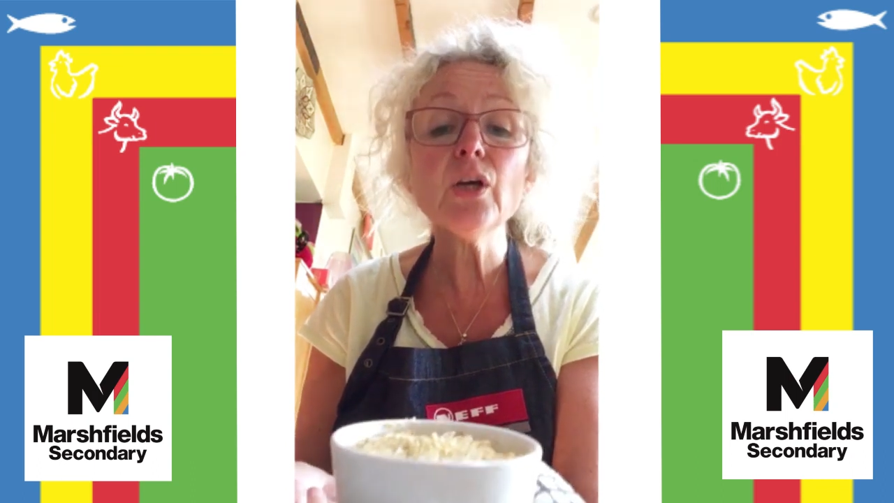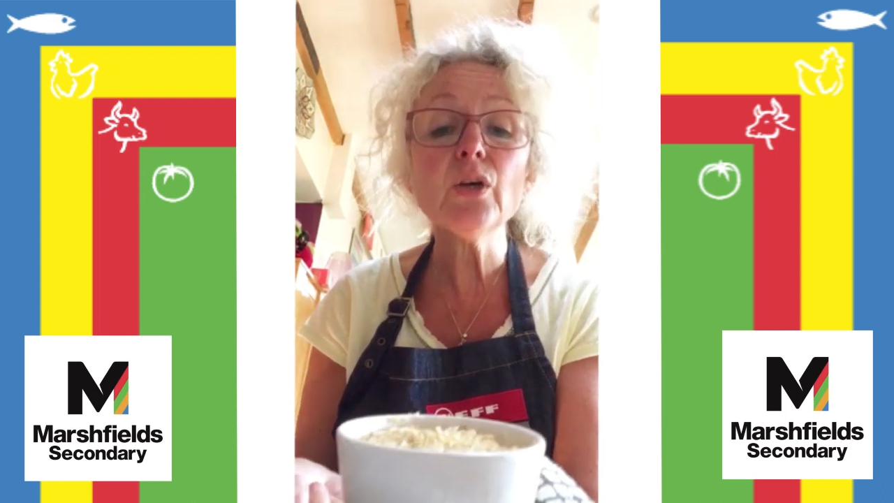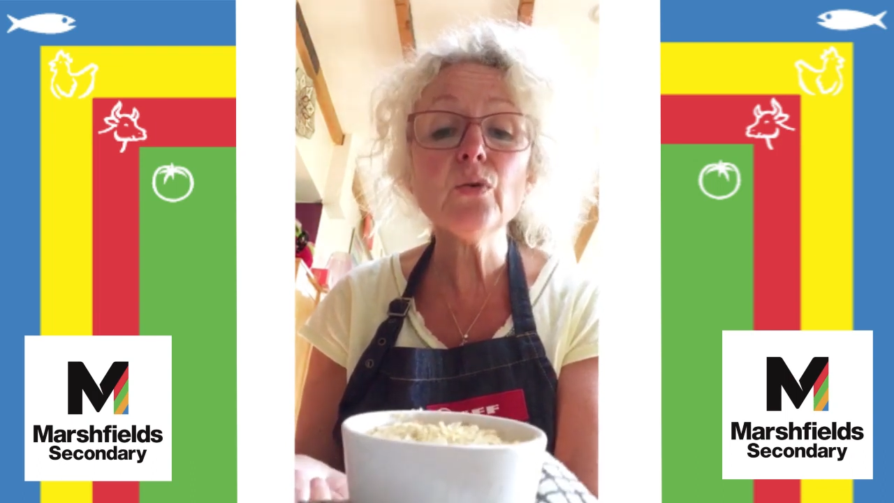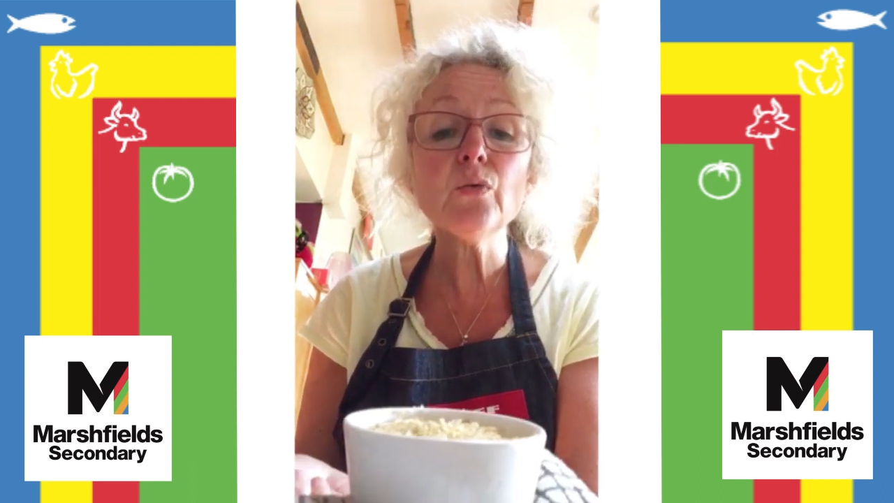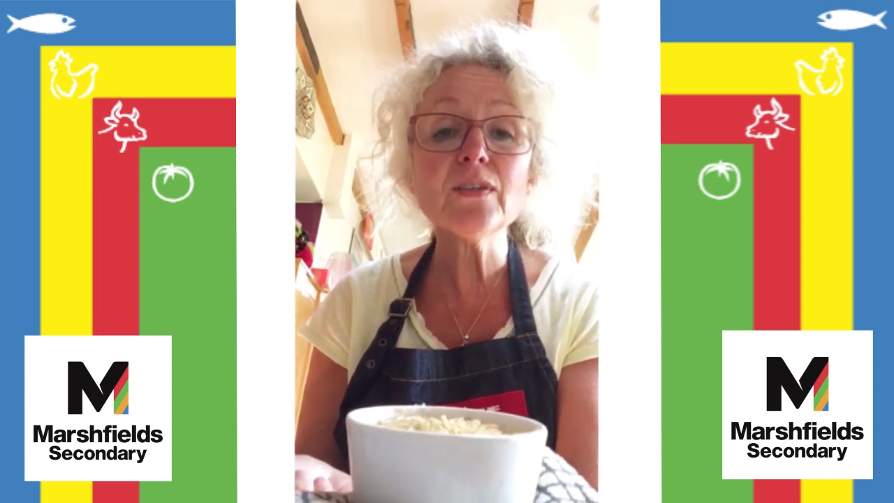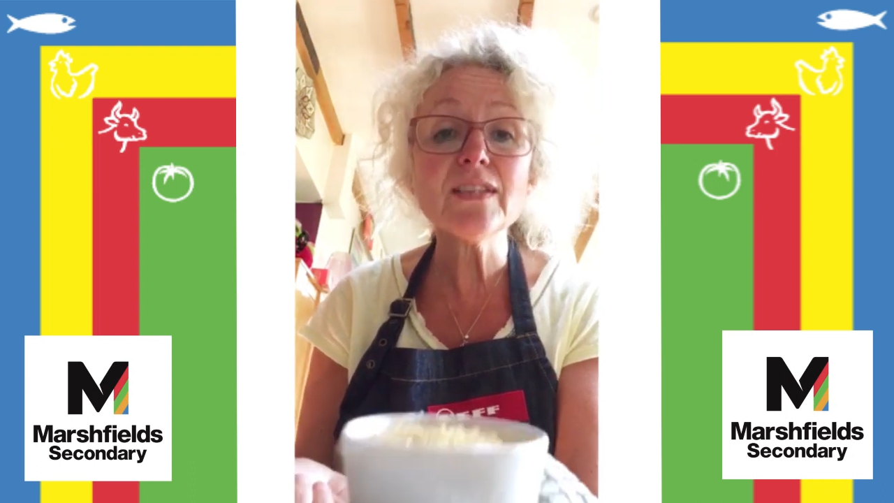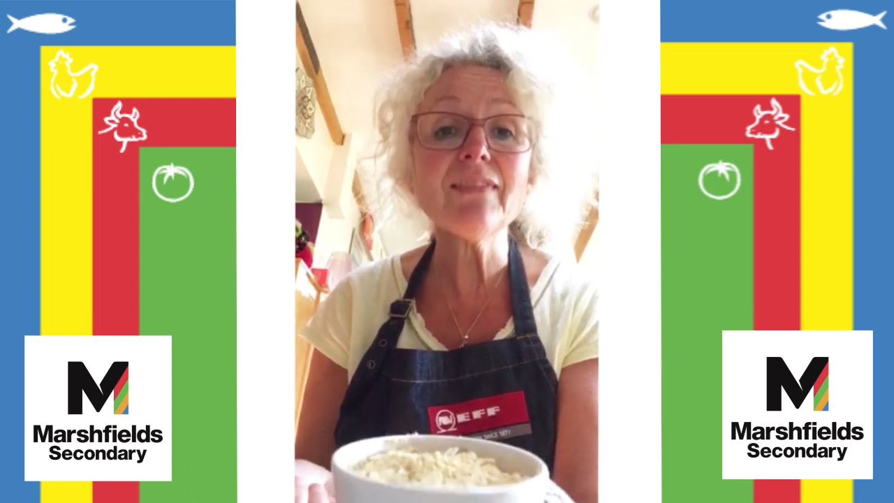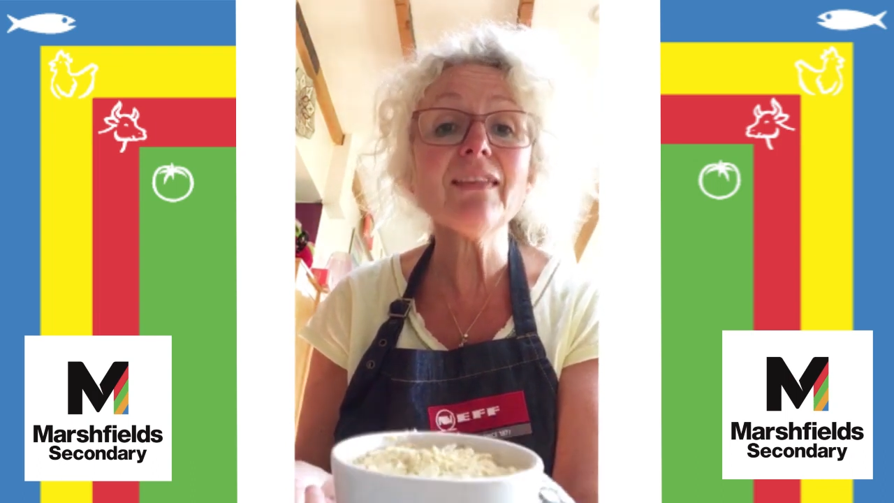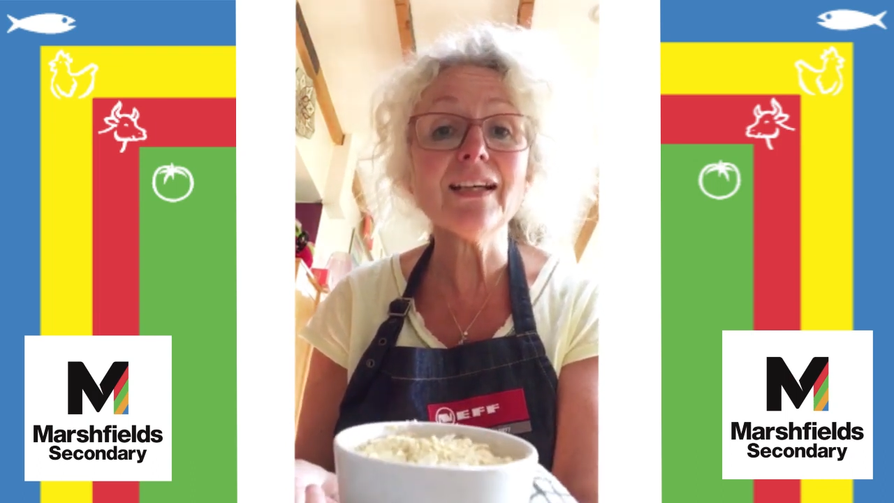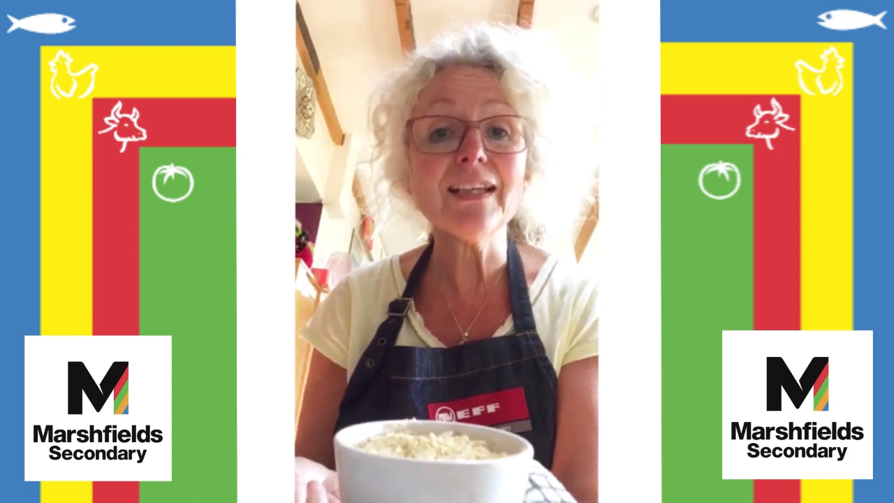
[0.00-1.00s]
who
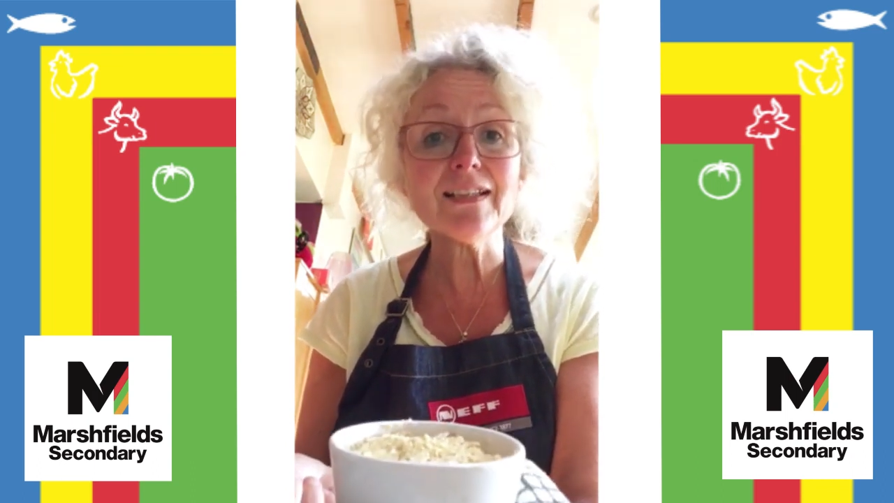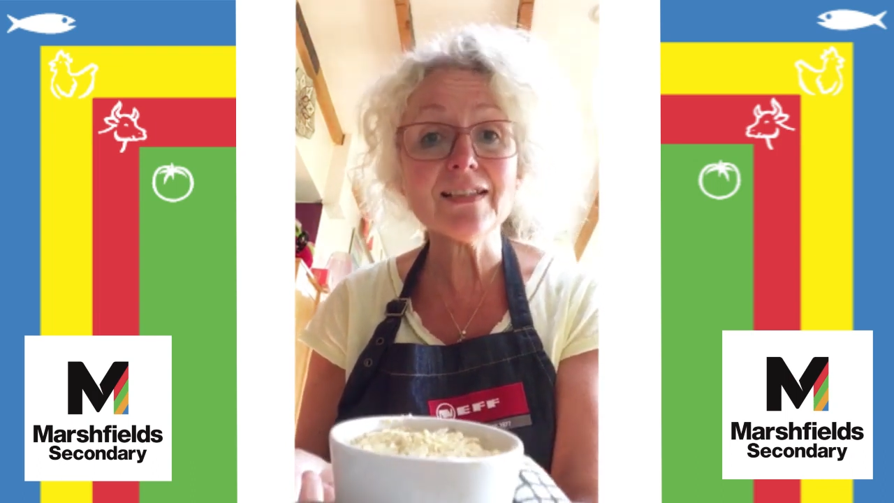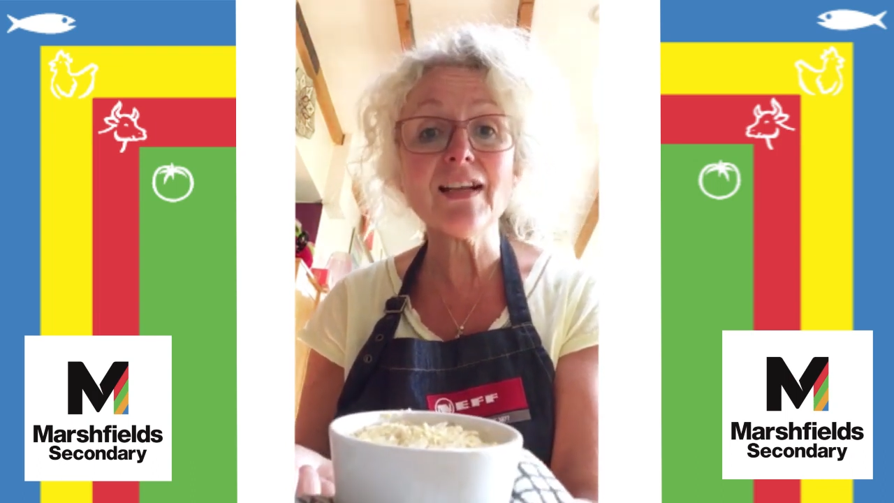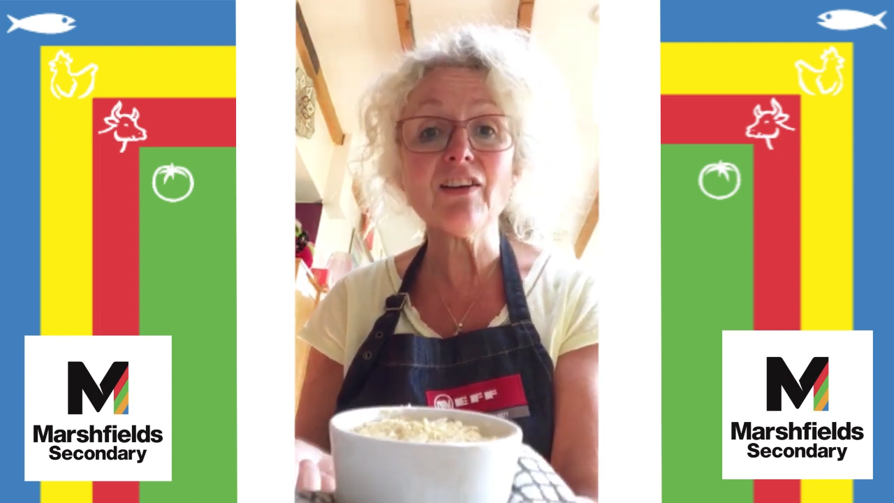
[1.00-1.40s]
sent that in as an